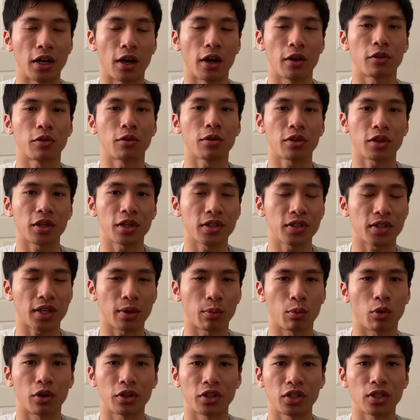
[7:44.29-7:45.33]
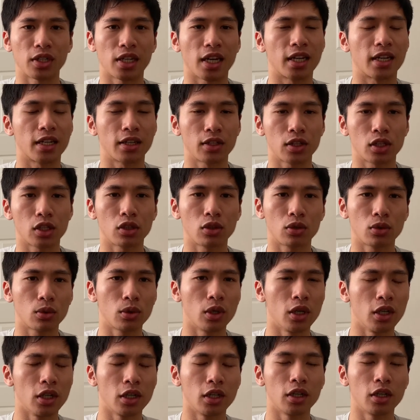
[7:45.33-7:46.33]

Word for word: other things I want to get into.